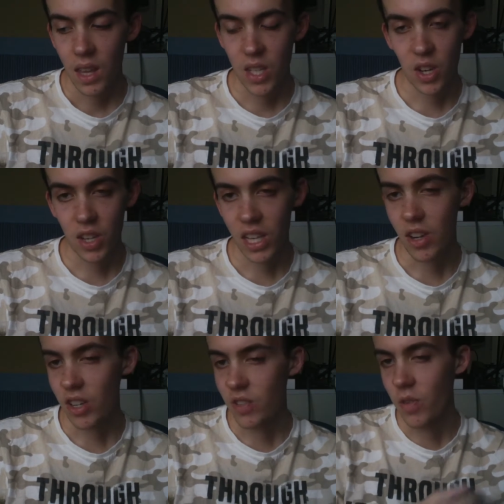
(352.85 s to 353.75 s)
They tried
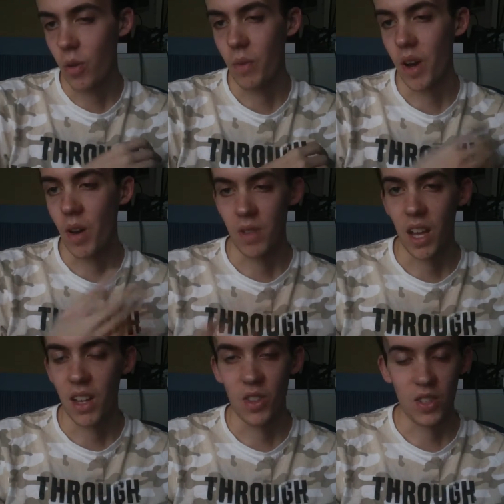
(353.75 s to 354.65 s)
anyway, I just folded my arm.
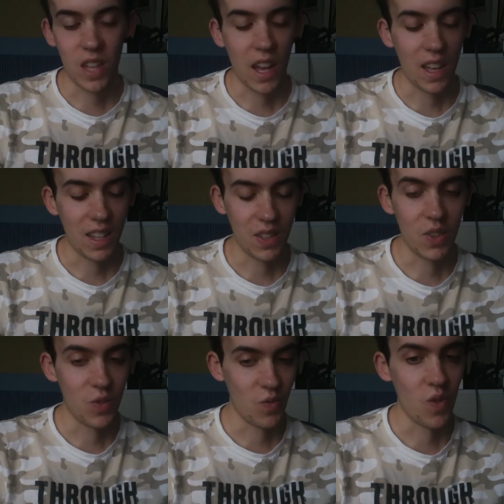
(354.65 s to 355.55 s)
Like, it looks like it
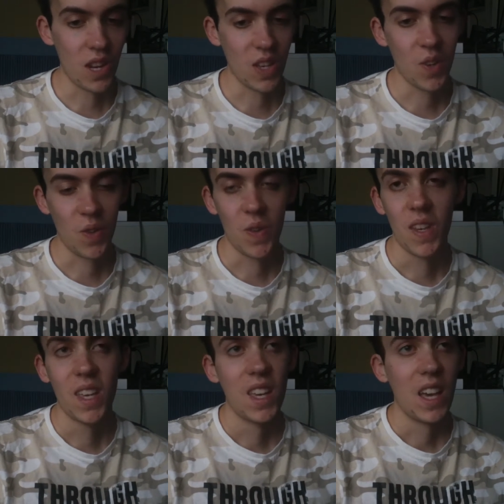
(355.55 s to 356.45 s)
looks really cool,
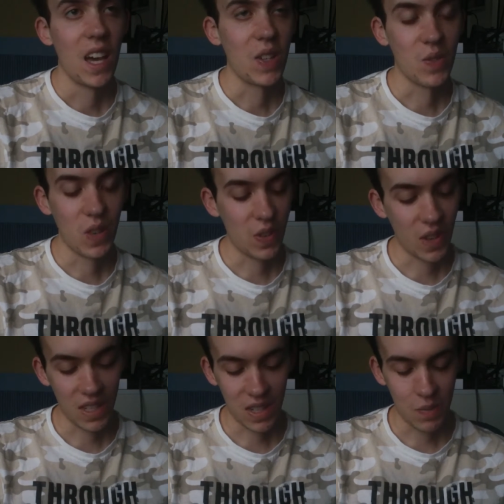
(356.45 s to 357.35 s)
and it was really
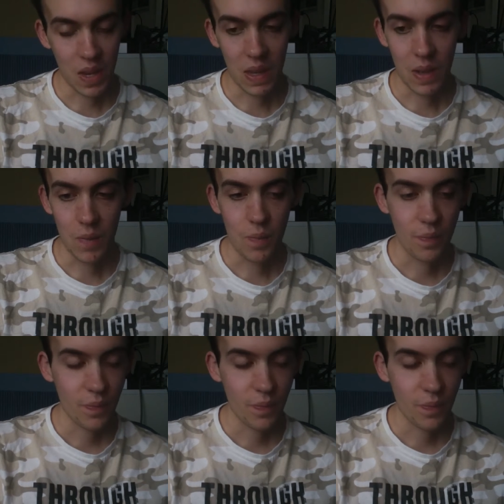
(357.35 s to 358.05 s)
fun just meeting them.